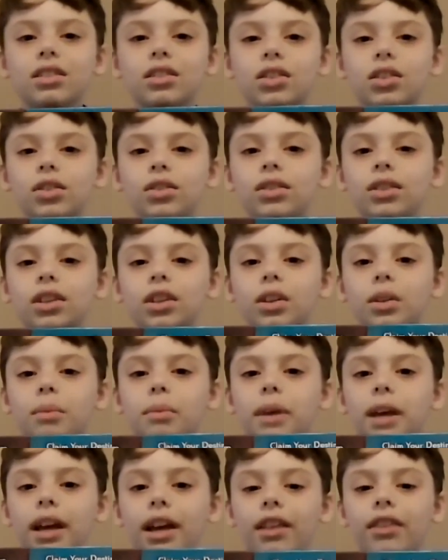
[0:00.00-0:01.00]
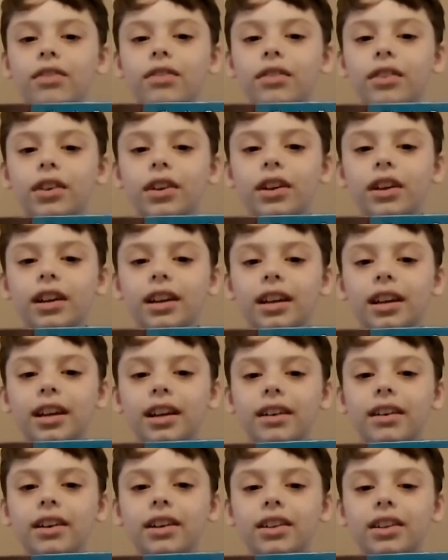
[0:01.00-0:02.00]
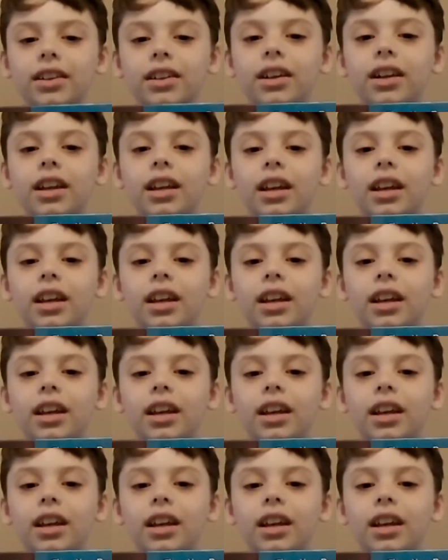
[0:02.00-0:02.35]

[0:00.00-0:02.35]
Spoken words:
choosing a path for your character